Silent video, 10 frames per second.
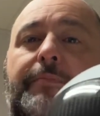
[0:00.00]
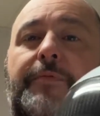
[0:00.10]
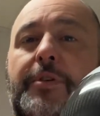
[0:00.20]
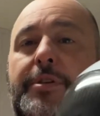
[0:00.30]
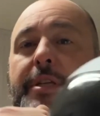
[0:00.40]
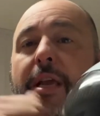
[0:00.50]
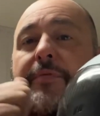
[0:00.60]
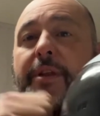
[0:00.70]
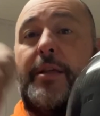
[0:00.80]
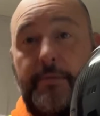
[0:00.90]
for
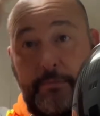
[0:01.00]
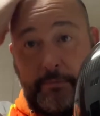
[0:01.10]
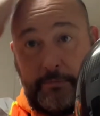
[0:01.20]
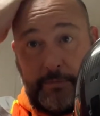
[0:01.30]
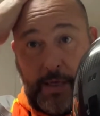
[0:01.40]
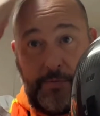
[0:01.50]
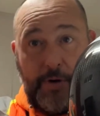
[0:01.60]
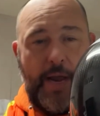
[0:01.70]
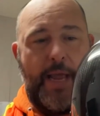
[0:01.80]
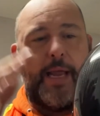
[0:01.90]
safety of your
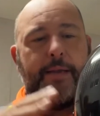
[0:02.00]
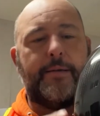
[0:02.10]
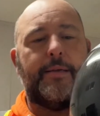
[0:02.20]
head,